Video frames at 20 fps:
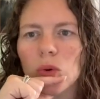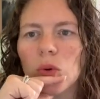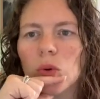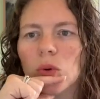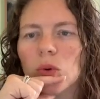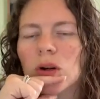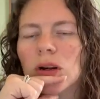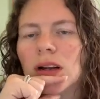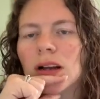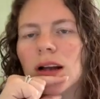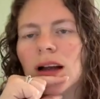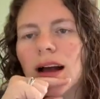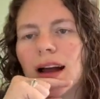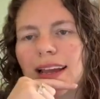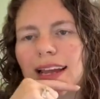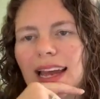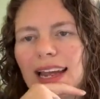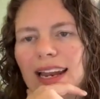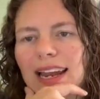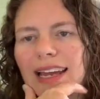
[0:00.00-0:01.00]
Ooh,
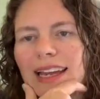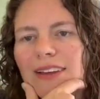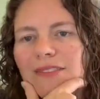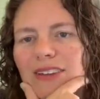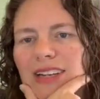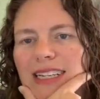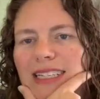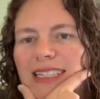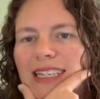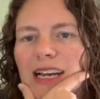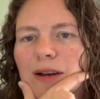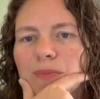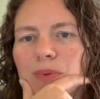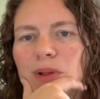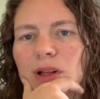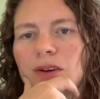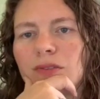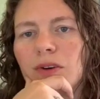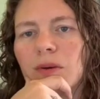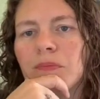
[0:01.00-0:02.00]
can I give an
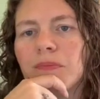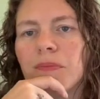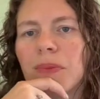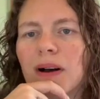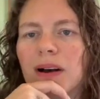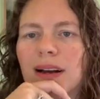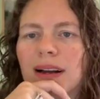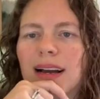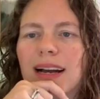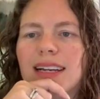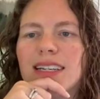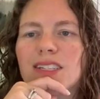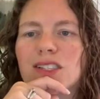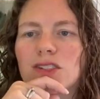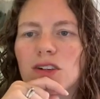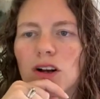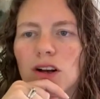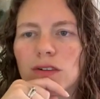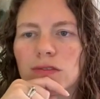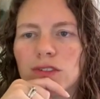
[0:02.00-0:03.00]
example of a bug I
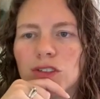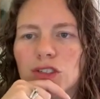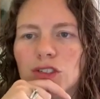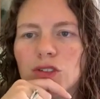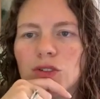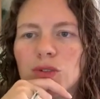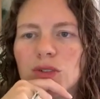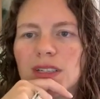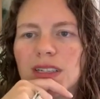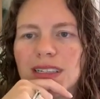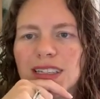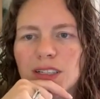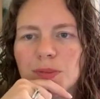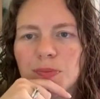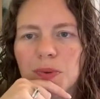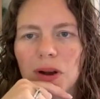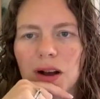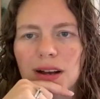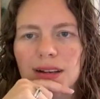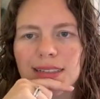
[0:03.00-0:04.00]
solved using
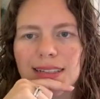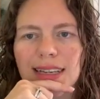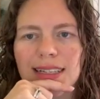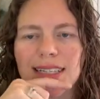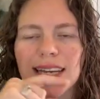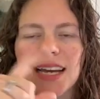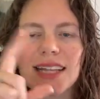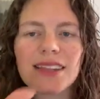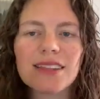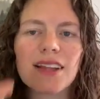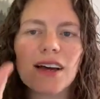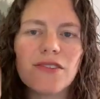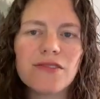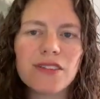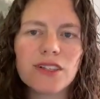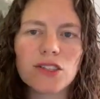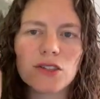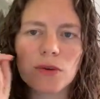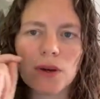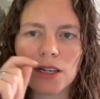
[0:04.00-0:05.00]
this process? I
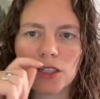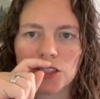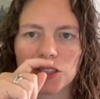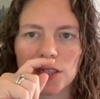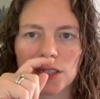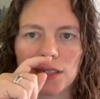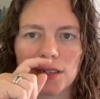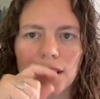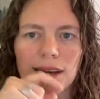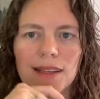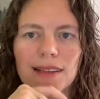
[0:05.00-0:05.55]
love this question.